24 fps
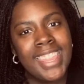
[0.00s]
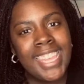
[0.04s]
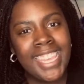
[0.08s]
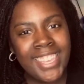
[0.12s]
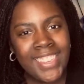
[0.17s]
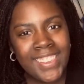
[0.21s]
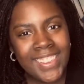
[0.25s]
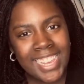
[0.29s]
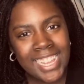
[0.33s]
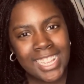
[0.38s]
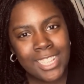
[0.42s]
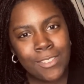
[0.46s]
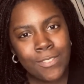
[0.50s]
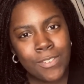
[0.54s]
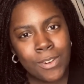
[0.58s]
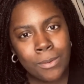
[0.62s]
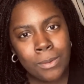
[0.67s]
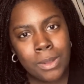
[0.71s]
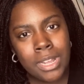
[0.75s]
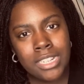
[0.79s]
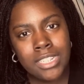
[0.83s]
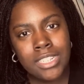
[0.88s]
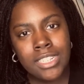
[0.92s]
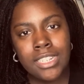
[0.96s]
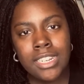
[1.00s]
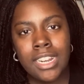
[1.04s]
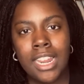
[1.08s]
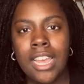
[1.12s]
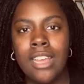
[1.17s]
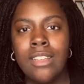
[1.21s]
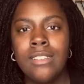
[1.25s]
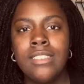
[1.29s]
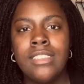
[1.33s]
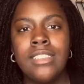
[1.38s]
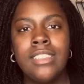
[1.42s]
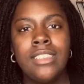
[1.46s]
you guys for watching. I'll
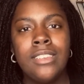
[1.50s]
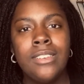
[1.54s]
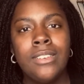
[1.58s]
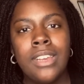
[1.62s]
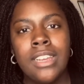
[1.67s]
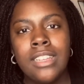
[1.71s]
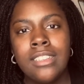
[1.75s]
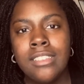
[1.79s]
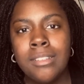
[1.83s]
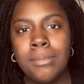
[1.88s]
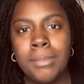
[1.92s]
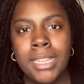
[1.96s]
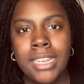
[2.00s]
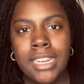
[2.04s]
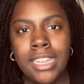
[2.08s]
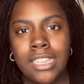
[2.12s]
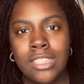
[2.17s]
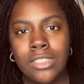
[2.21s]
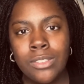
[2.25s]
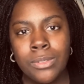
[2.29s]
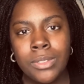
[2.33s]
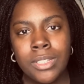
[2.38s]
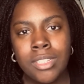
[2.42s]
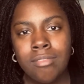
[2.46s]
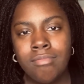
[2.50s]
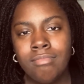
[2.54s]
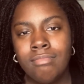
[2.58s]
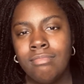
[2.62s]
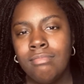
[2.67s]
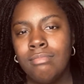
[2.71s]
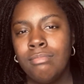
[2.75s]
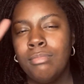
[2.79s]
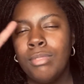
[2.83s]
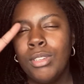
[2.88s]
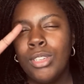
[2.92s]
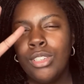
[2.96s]
see you guys on my next one.
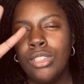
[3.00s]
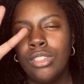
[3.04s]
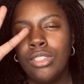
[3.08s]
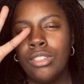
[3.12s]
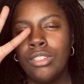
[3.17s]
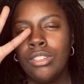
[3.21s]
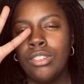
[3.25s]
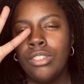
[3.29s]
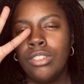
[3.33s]
Peace.